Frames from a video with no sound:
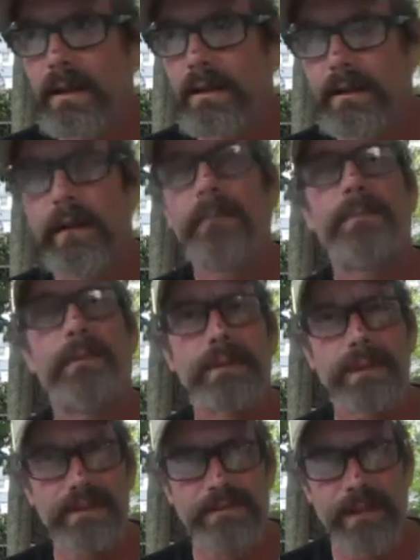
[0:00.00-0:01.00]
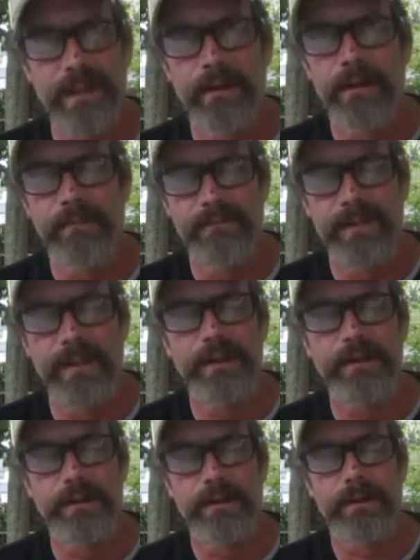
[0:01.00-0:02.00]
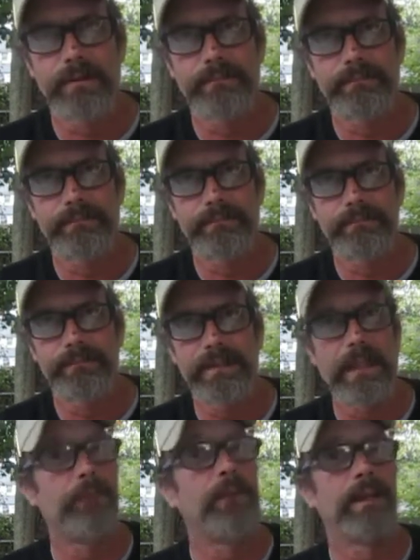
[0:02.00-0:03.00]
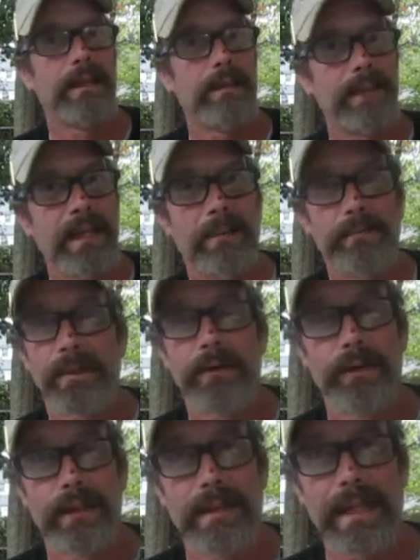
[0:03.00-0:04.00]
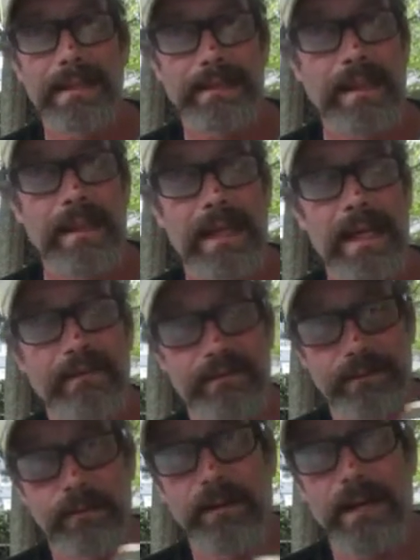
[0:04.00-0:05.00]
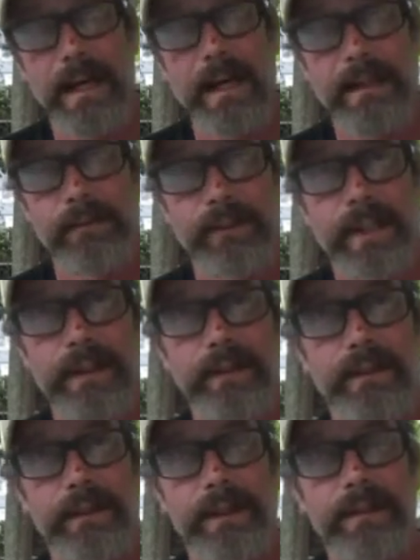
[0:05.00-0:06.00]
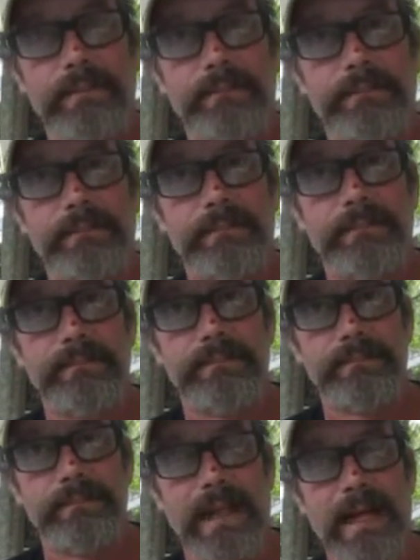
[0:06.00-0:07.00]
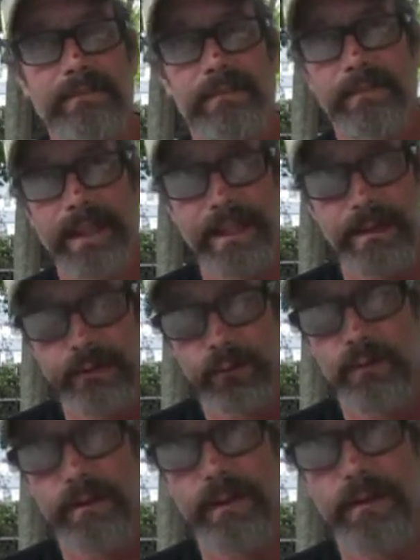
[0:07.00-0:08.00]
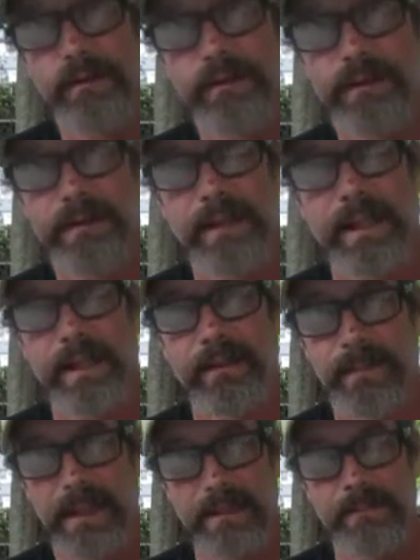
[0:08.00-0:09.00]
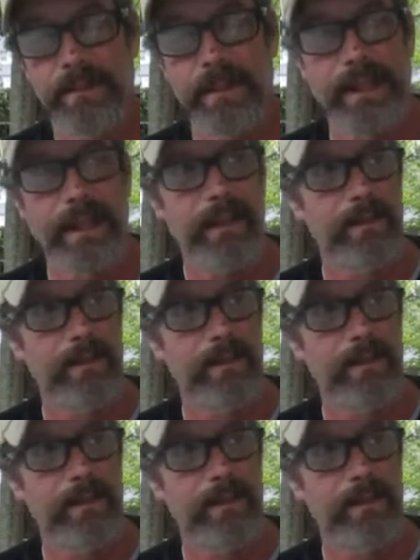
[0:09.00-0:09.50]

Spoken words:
They'll pull this video, I'm very sure. They wouldn't let me upload it last night. I had to redo it after me and Georgios' thing about the money.